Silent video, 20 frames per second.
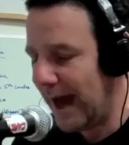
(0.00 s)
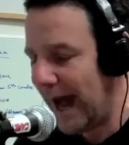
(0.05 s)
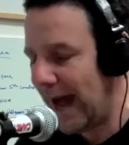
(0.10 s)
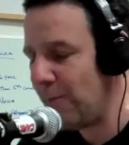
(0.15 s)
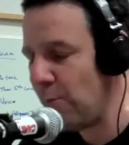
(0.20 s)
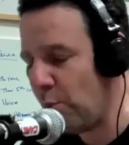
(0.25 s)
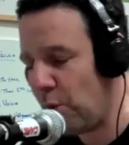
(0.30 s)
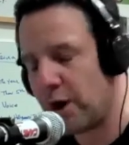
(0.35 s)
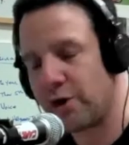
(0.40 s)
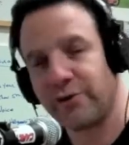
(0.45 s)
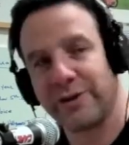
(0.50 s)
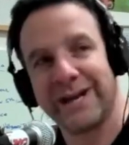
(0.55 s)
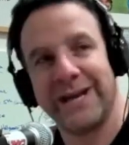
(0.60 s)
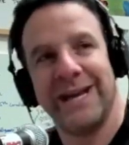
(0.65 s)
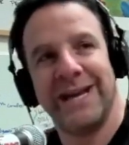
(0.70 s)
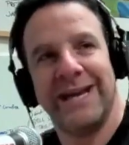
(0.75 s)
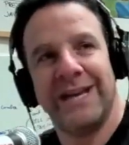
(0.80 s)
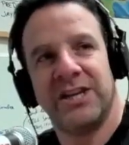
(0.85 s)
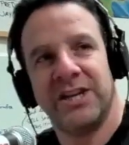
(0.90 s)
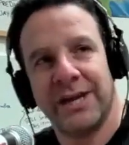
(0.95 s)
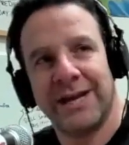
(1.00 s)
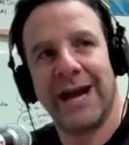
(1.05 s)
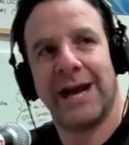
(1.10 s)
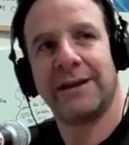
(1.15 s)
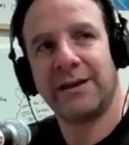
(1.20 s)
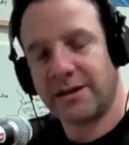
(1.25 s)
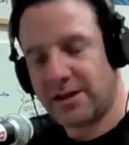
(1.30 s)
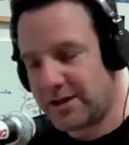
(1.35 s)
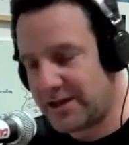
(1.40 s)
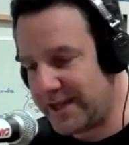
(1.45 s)
I'm wondering, you
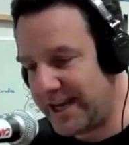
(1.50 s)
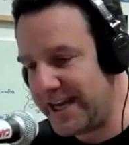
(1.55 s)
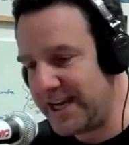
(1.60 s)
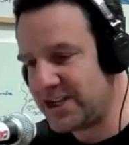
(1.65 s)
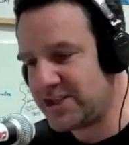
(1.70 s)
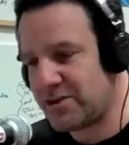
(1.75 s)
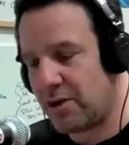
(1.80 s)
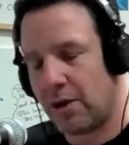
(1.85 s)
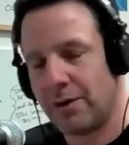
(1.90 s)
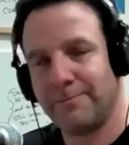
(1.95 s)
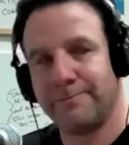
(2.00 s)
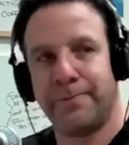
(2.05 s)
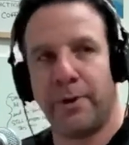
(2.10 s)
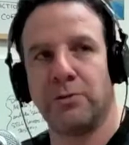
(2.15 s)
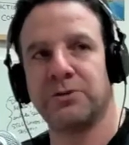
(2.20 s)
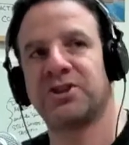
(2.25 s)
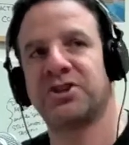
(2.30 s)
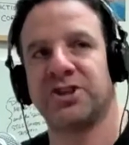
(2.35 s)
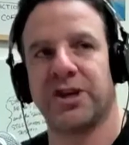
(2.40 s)
got kids on both